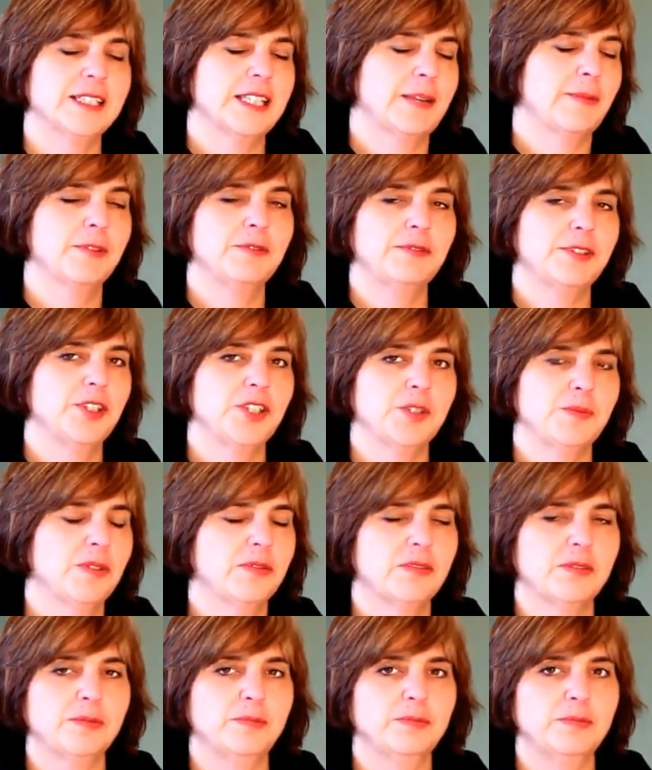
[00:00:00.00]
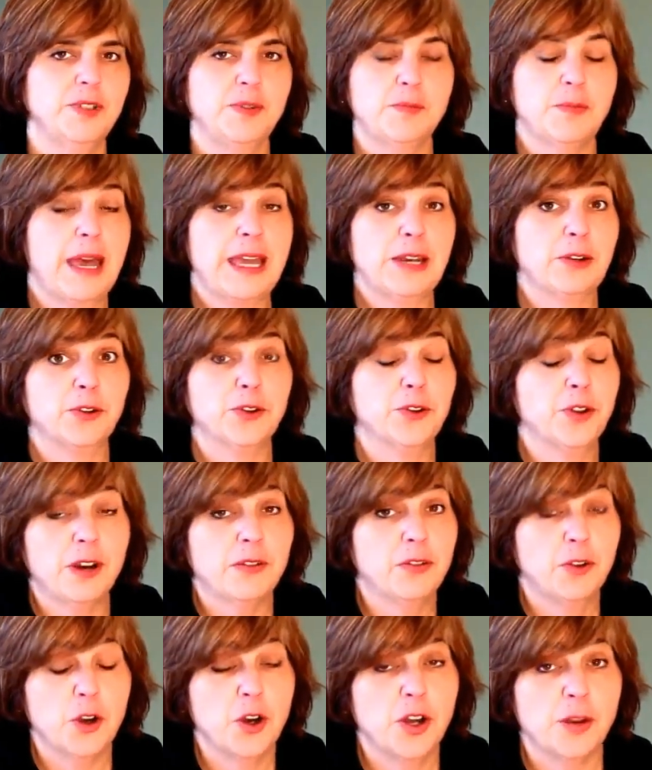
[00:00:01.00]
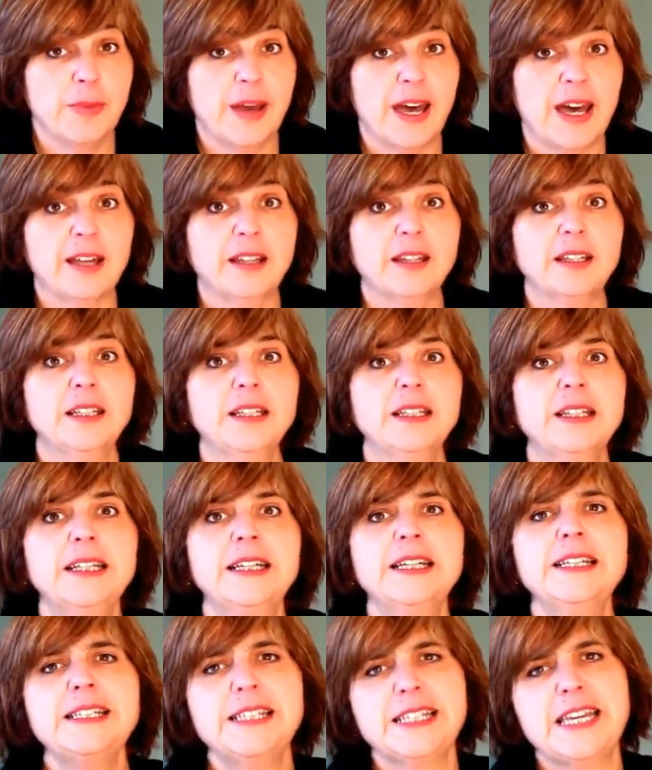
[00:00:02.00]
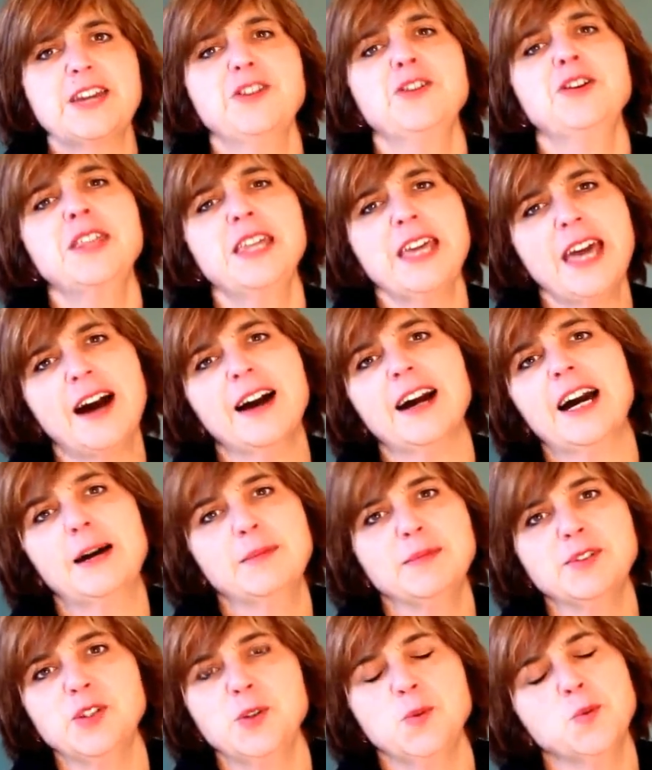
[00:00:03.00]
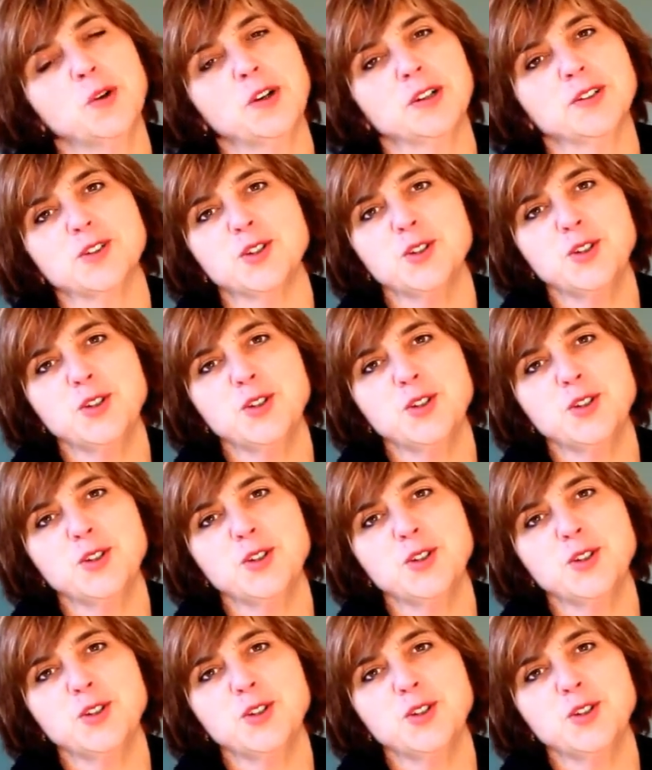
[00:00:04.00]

some of which you may not have heard about, to get you the outcomes you want.